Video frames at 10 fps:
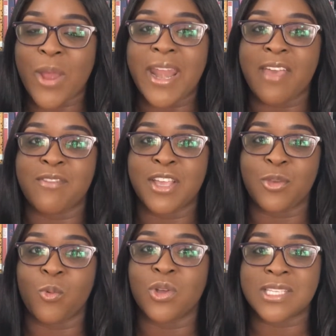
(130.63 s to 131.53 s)
whenever
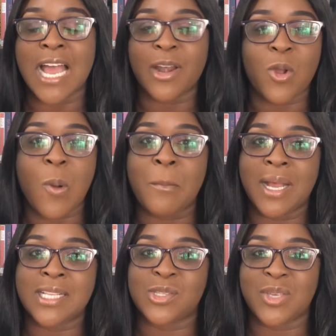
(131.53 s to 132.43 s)
you want and come
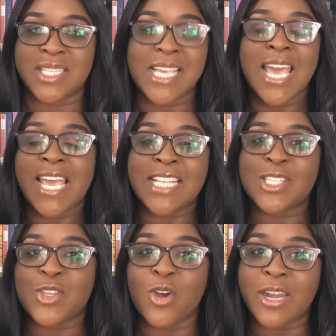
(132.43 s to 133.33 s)
back to it.
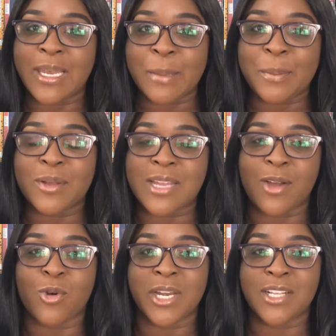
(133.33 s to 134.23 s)
It's not labeled
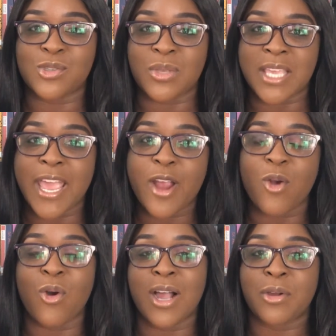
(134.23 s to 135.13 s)
according to
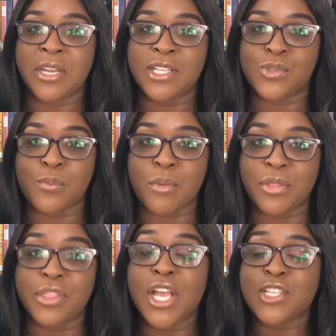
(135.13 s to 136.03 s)
year or according to
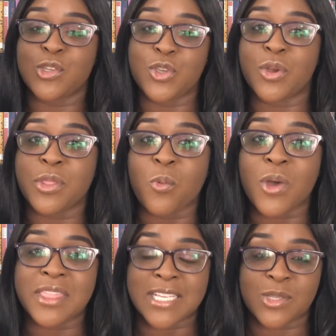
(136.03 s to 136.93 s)
month. So you're the
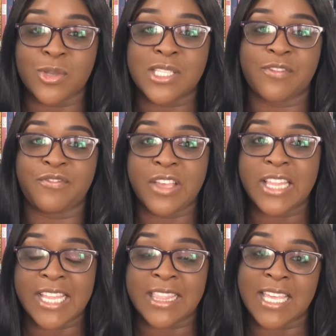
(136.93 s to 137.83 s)
one that's going to
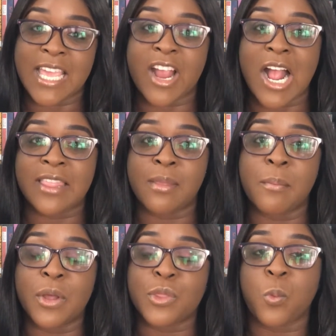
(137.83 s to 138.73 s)
fill in the year and
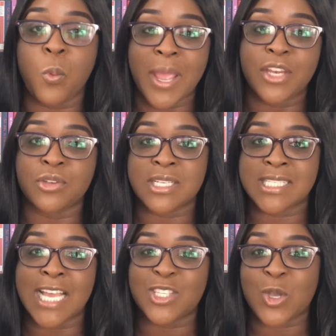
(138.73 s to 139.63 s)
the month when you
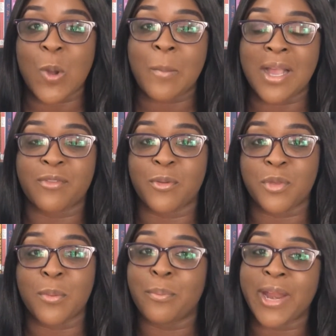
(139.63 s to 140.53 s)
decide to come back
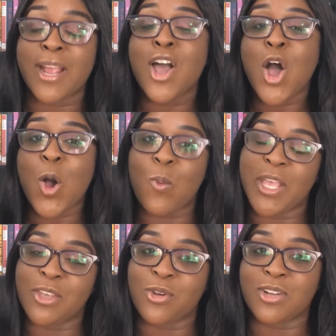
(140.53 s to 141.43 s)
from your break or
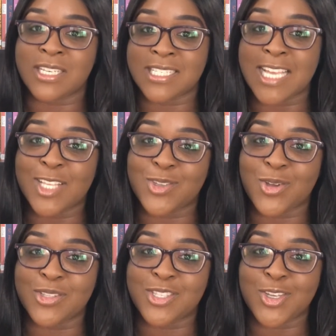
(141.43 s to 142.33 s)
when you decide to
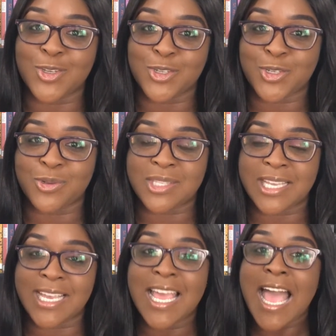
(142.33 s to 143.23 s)
continue
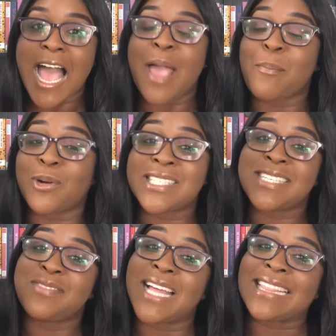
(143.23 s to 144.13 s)
shooting. I am
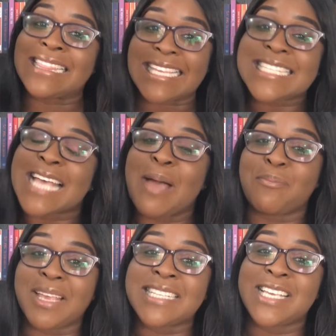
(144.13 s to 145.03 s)
positive that this
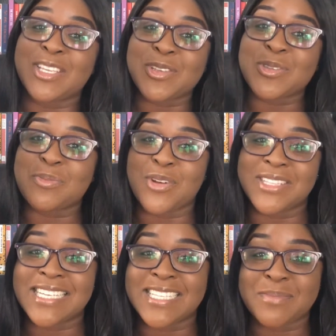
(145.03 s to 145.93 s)
amazing YouTube
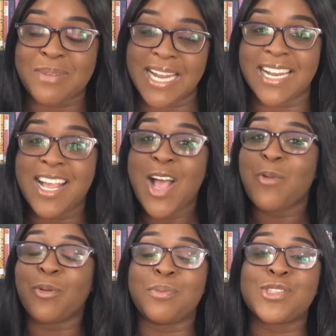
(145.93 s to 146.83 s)
content planner
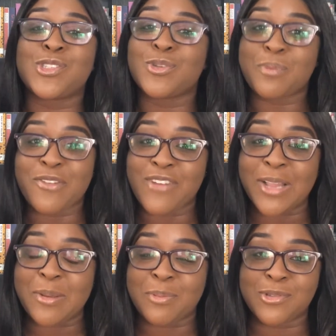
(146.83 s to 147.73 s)
will be super
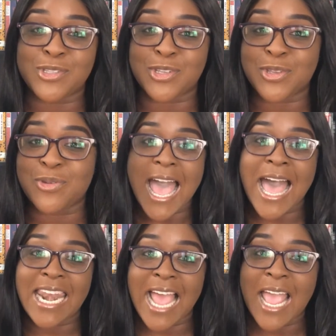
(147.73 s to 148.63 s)
valuable to you
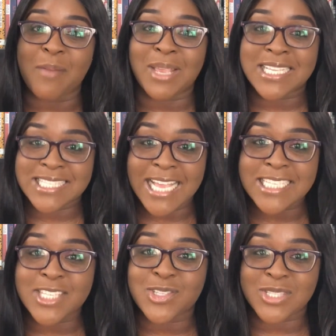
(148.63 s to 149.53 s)
and I am
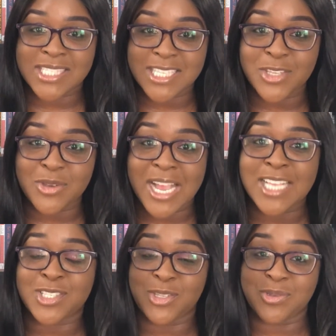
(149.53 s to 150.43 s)
excited to see you
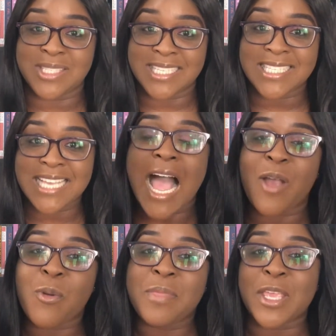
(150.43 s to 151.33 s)
guys use it.
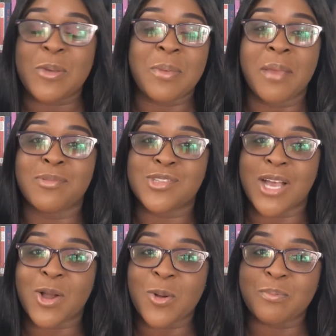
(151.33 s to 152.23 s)
I hope that you'll be able
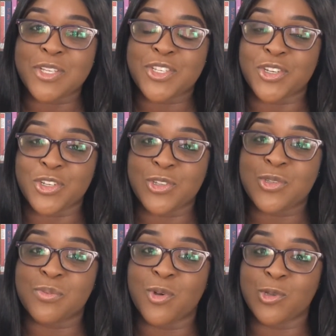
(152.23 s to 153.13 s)
to accomplish your
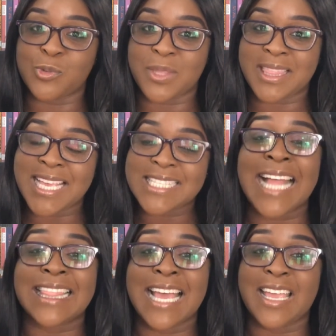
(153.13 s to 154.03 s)
YouTube goals with it
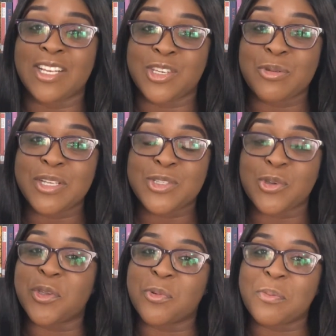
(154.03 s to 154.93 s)
and that in doing
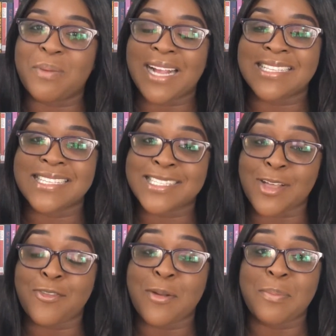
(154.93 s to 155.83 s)
so you will practice
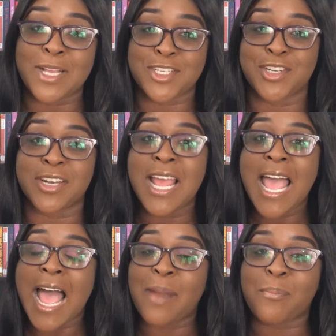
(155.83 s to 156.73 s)
self-compassion
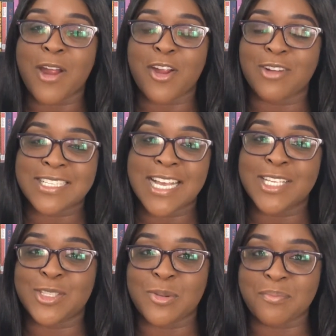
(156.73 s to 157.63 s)
and
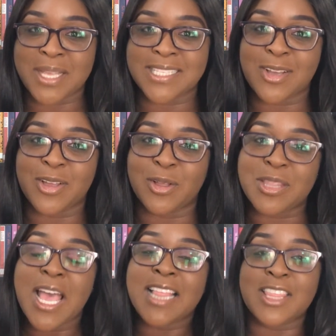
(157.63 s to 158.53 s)
prioritize your mental
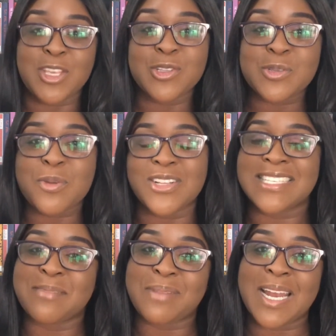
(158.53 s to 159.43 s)
health. The YouTube
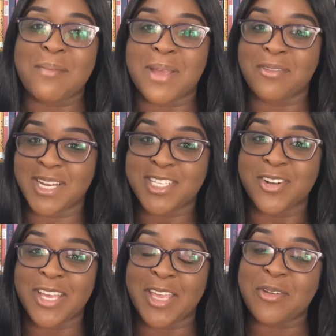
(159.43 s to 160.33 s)
Content Planner by
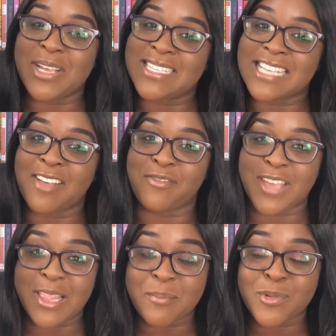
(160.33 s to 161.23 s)
Rachel Eyo is
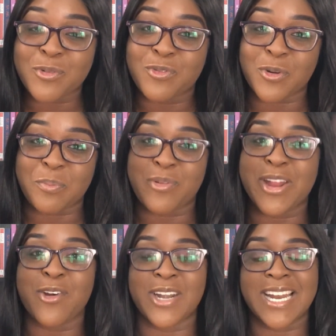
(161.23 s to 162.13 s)
available for
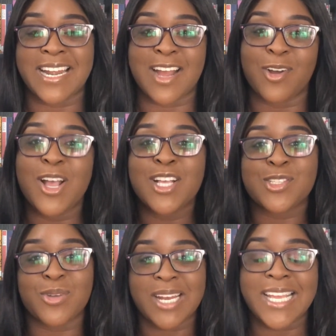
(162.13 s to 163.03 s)
pre-order now.
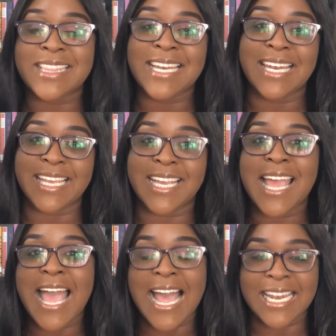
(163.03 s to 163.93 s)
So click the link
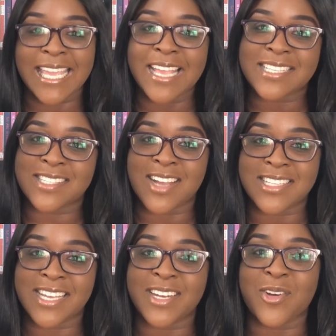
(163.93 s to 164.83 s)
and get
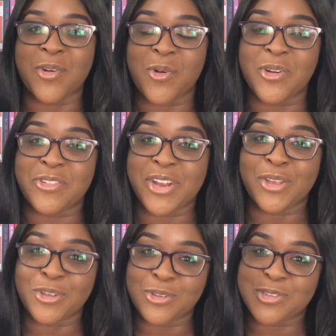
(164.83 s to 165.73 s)
started on
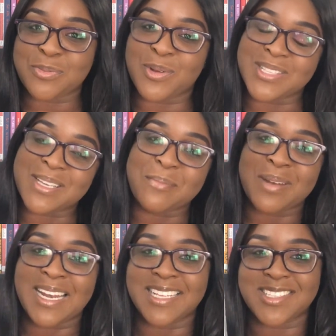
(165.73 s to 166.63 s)
ordering your YouTube Content Planner